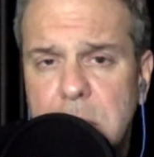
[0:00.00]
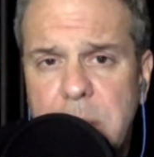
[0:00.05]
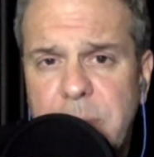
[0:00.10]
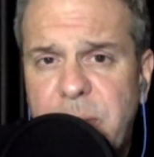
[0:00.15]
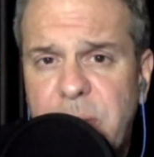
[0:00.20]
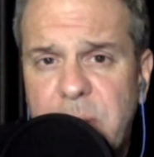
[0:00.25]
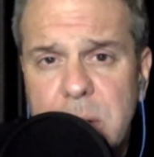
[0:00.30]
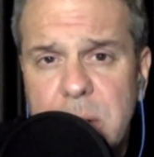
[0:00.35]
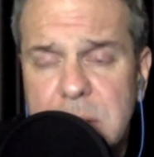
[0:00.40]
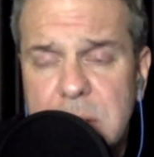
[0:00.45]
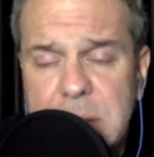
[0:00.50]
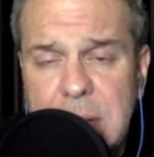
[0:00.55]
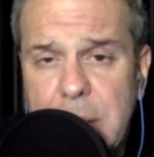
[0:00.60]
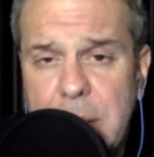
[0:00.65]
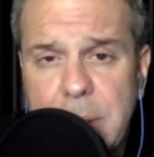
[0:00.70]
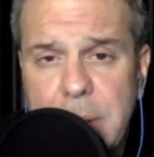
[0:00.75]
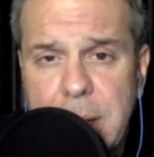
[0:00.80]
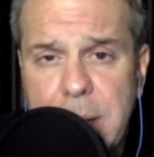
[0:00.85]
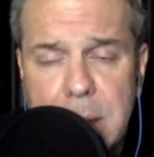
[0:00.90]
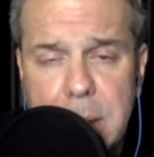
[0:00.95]
feels
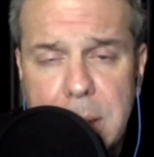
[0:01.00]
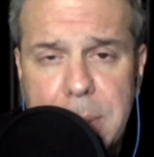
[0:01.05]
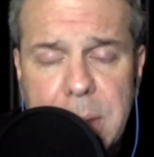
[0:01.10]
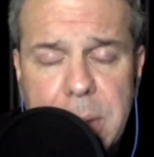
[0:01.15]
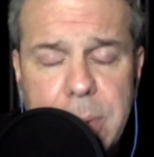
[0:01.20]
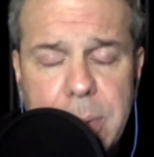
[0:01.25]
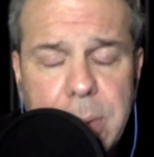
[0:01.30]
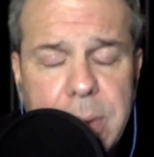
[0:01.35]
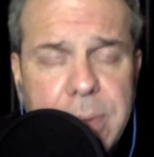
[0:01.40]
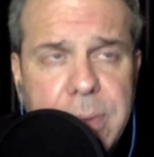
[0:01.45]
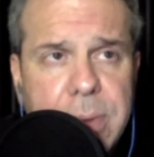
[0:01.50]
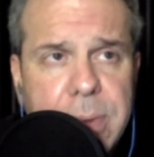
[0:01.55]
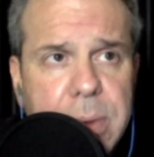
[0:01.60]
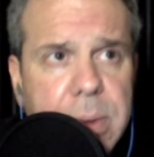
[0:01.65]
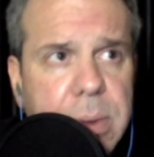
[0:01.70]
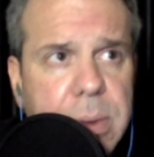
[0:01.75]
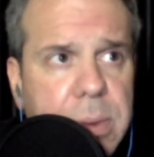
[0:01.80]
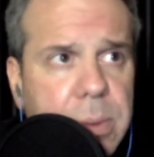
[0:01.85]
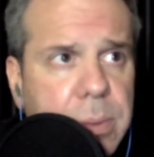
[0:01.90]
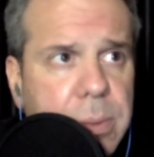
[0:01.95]
that way. And I mean, we've
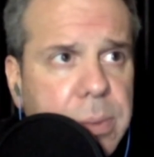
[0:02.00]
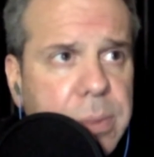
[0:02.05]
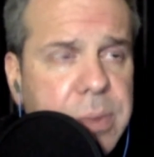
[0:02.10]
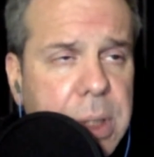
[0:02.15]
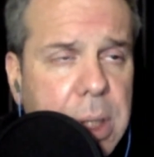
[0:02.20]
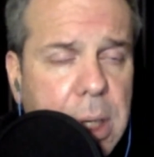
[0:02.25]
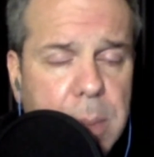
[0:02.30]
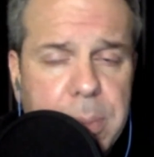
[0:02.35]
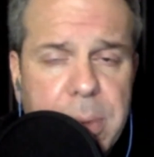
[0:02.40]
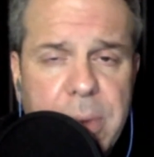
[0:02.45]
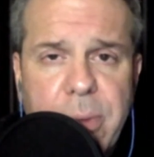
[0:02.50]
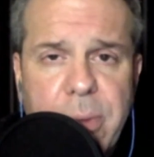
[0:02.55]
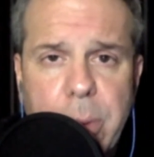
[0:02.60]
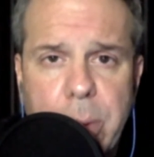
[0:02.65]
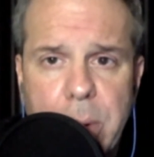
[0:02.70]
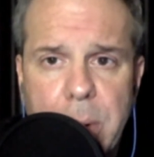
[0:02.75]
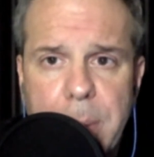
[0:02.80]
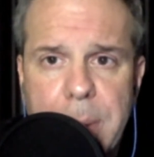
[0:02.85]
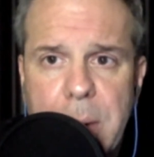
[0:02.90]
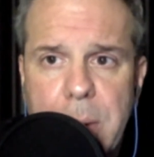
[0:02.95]
talked
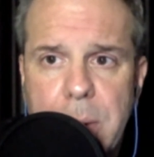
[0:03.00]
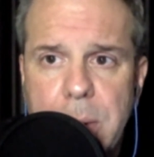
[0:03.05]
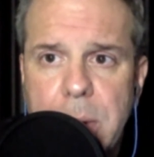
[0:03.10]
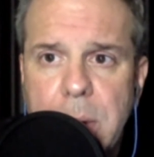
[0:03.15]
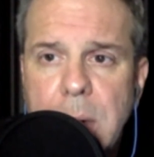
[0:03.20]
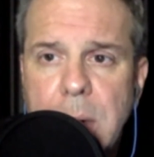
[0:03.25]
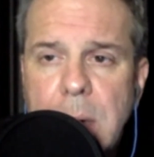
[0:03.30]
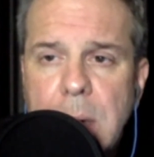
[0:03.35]
before about,